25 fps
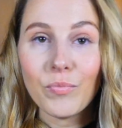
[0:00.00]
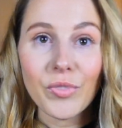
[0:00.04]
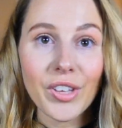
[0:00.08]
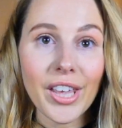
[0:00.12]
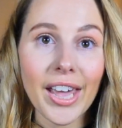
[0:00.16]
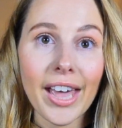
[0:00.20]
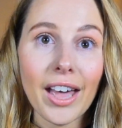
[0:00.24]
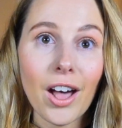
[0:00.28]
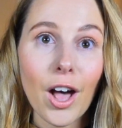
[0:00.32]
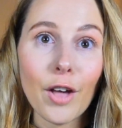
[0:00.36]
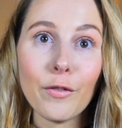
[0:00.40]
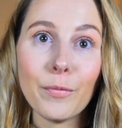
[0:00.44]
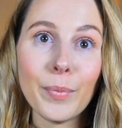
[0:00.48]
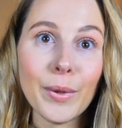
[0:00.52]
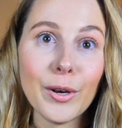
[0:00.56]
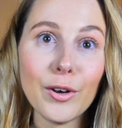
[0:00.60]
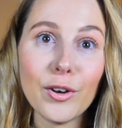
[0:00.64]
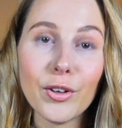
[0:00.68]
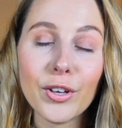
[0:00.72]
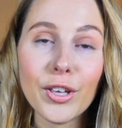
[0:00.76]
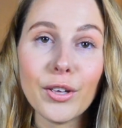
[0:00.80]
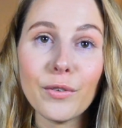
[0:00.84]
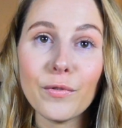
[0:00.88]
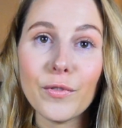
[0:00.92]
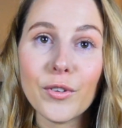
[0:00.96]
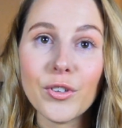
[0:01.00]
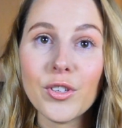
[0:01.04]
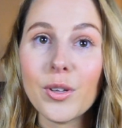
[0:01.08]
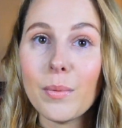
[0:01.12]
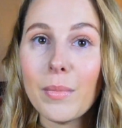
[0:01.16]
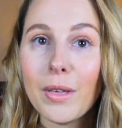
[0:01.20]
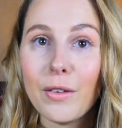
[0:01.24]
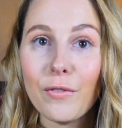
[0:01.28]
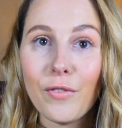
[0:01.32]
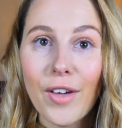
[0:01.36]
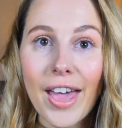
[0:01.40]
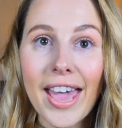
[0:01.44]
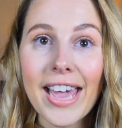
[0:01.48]
yeah I've been looking for
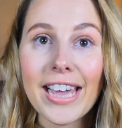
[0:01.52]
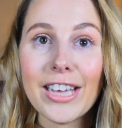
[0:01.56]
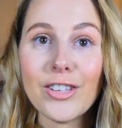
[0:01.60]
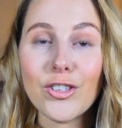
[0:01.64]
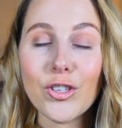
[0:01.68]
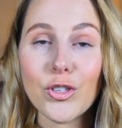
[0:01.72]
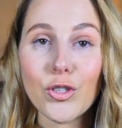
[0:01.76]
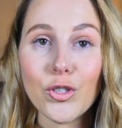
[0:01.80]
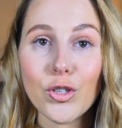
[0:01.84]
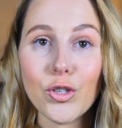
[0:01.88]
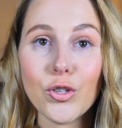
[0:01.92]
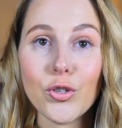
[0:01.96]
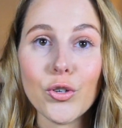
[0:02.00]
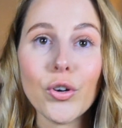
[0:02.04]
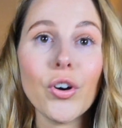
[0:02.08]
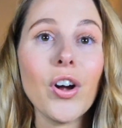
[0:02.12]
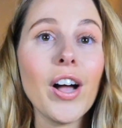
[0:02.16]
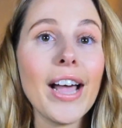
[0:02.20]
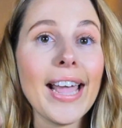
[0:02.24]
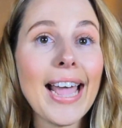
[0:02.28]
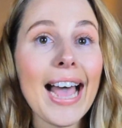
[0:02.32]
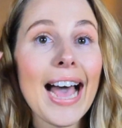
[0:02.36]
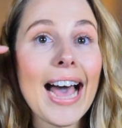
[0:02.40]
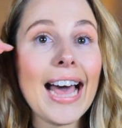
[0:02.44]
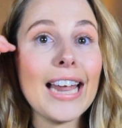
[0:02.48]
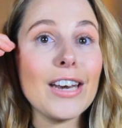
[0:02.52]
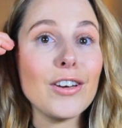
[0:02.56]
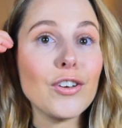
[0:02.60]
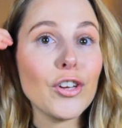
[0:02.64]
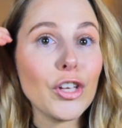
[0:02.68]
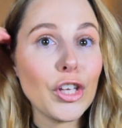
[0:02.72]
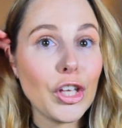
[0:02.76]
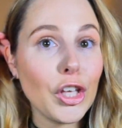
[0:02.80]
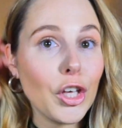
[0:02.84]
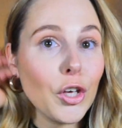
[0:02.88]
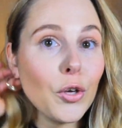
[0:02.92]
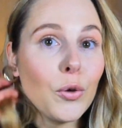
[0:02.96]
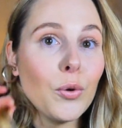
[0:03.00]
something for ages to try and
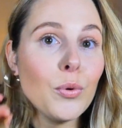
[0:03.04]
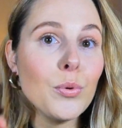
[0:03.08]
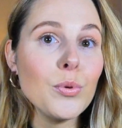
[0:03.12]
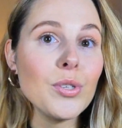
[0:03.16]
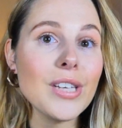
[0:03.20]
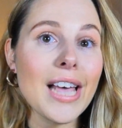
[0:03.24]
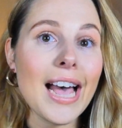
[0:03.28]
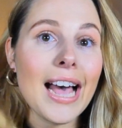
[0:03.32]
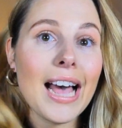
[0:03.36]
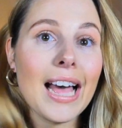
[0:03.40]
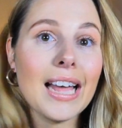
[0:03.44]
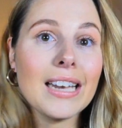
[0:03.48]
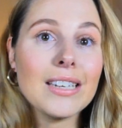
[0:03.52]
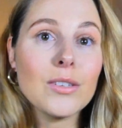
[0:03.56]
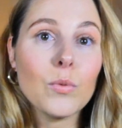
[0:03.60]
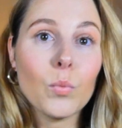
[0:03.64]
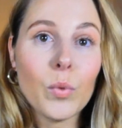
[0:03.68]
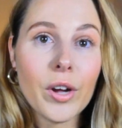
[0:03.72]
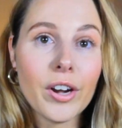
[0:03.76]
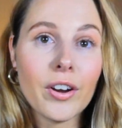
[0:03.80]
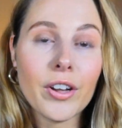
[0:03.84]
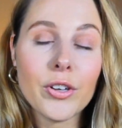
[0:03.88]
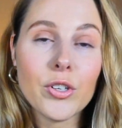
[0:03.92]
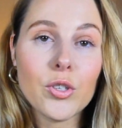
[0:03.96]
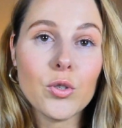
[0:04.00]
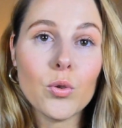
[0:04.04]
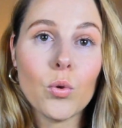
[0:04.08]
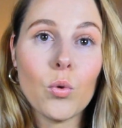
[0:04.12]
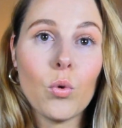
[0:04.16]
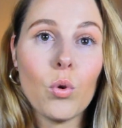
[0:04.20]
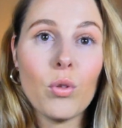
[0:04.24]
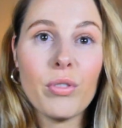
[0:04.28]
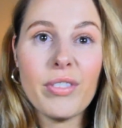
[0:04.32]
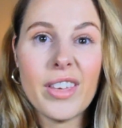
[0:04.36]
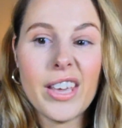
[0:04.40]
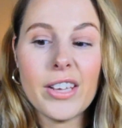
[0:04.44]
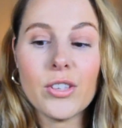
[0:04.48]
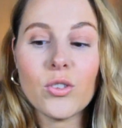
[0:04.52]
use and when I
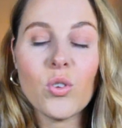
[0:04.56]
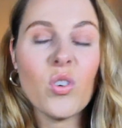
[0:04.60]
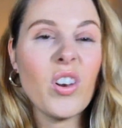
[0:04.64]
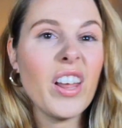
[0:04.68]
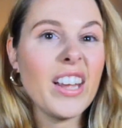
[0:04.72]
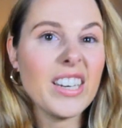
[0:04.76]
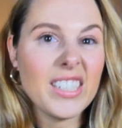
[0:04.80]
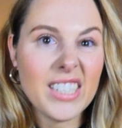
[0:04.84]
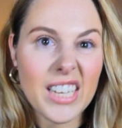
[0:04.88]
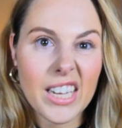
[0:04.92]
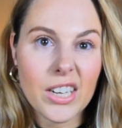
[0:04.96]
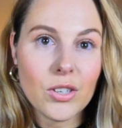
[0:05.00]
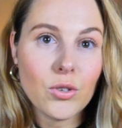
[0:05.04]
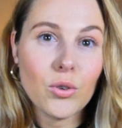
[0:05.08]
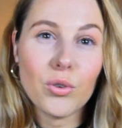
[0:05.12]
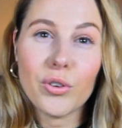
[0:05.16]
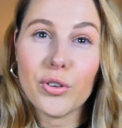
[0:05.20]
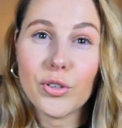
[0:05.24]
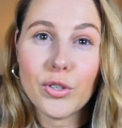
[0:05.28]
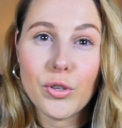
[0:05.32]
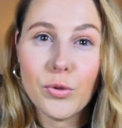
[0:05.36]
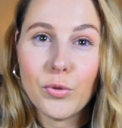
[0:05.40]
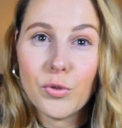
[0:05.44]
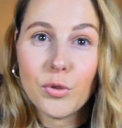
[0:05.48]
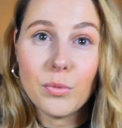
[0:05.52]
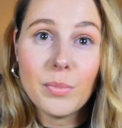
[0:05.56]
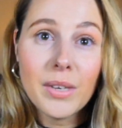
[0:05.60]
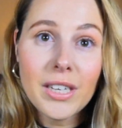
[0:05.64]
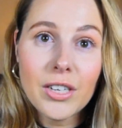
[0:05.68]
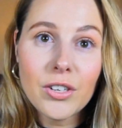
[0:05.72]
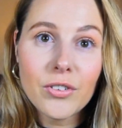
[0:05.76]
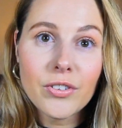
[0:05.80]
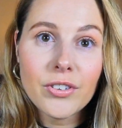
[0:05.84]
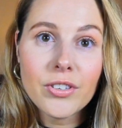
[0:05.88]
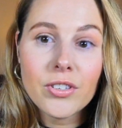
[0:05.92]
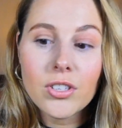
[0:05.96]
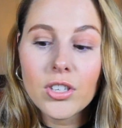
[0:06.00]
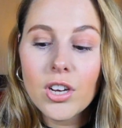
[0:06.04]
saw this on like TikTok and social
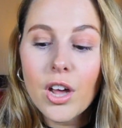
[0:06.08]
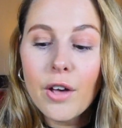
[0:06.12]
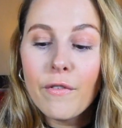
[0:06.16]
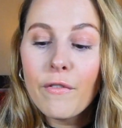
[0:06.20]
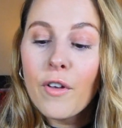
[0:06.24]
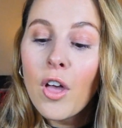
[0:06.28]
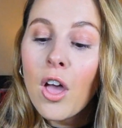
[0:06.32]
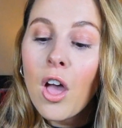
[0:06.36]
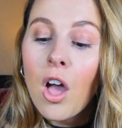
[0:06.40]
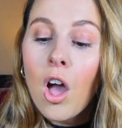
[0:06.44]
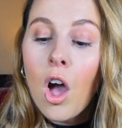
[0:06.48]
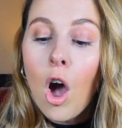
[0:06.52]
media and stuff